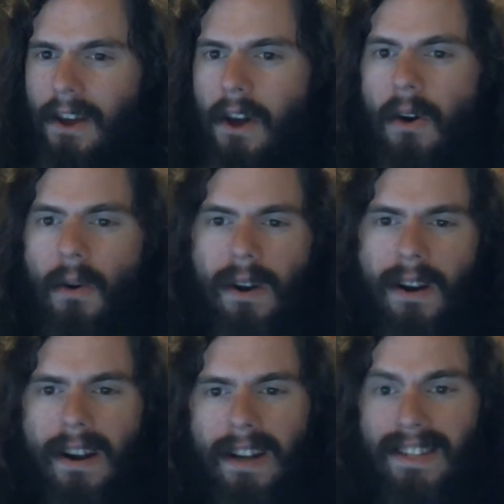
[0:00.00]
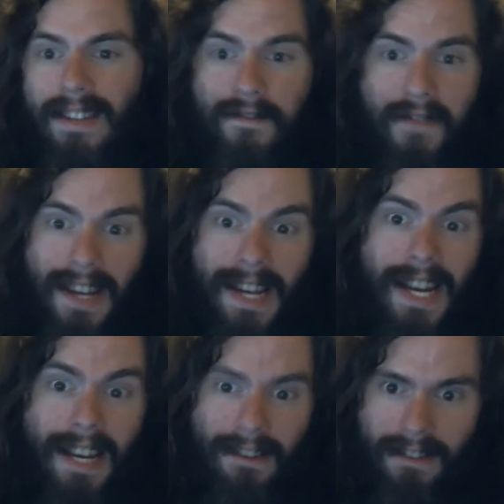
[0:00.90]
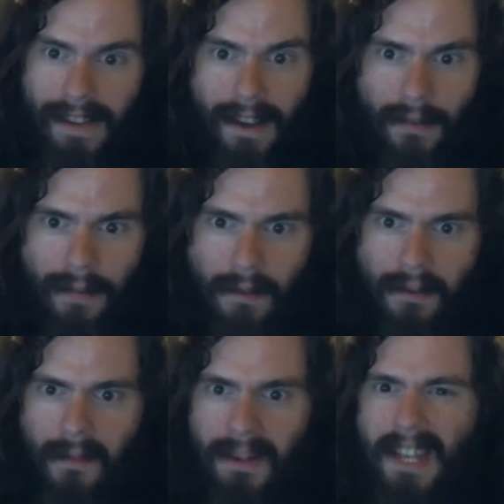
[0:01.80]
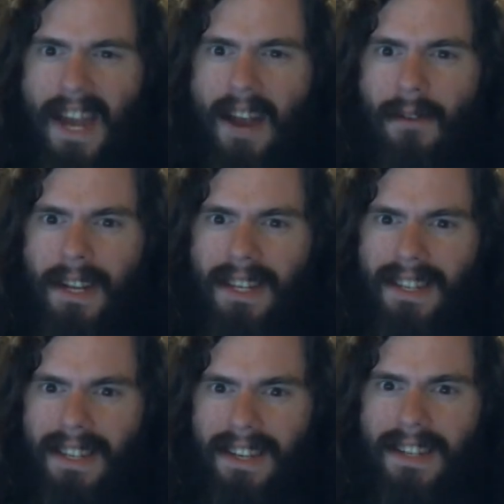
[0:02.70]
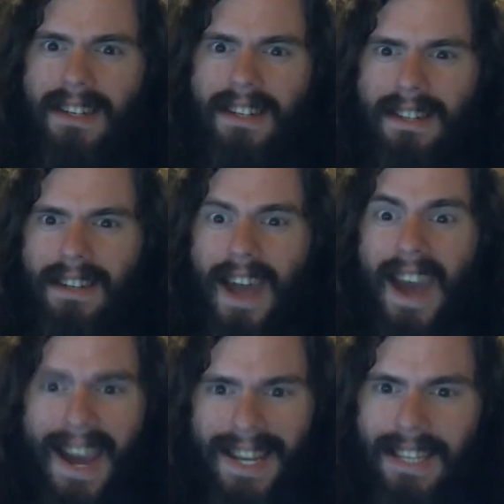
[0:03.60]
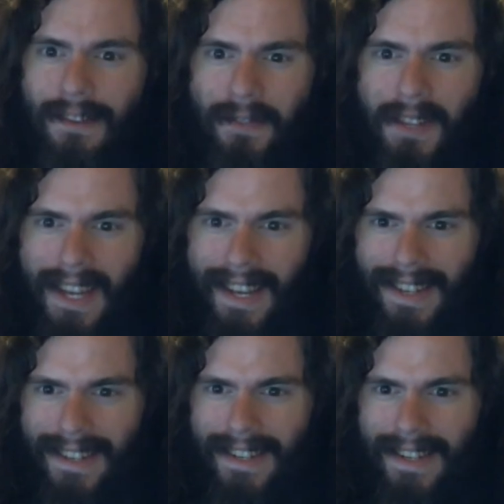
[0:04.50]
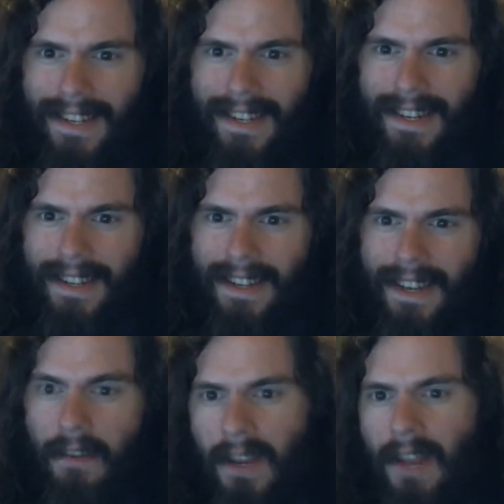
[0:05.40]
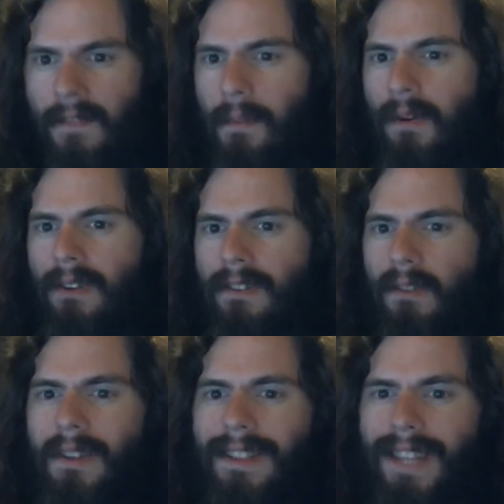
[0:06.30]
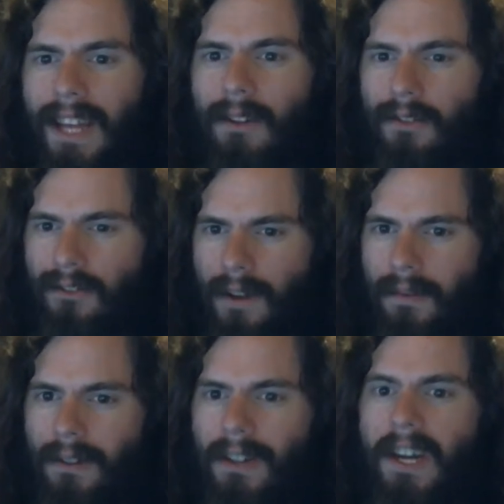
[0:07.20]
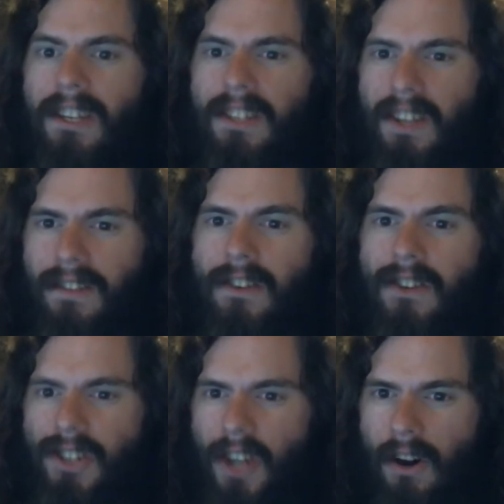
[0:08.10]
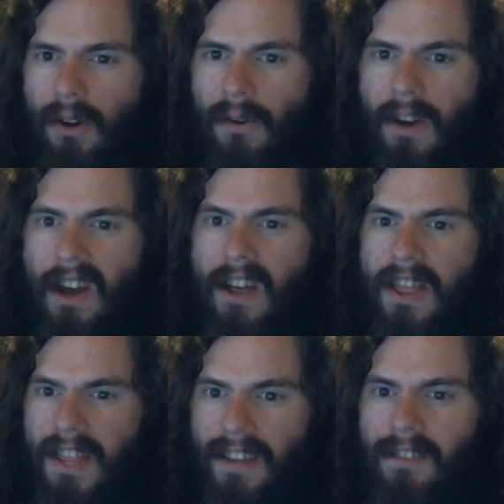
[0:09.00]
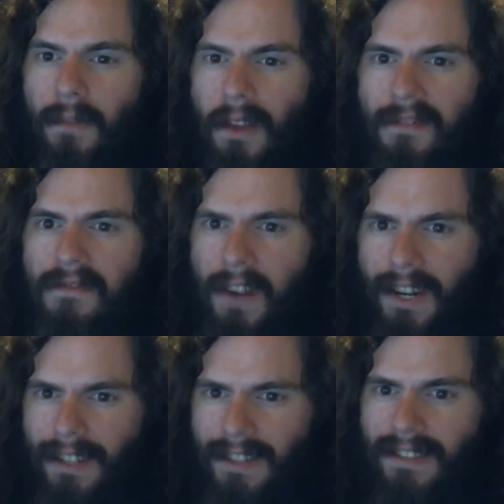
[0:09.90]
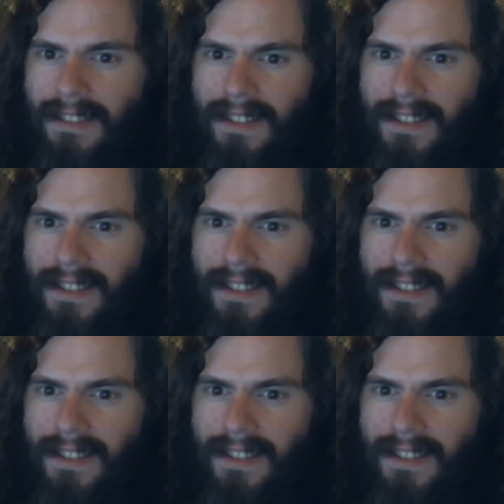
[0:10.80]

or defending yourself from a tyrant actively, even if it puts you in legal trouble, just to show these motherfuckers